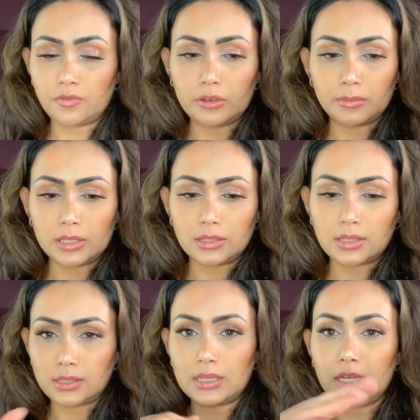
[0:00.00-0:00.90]
from this
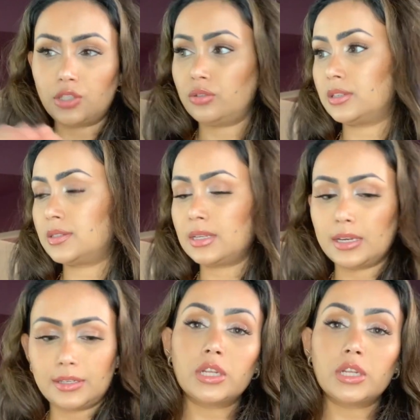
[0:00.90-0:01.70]
side to this side.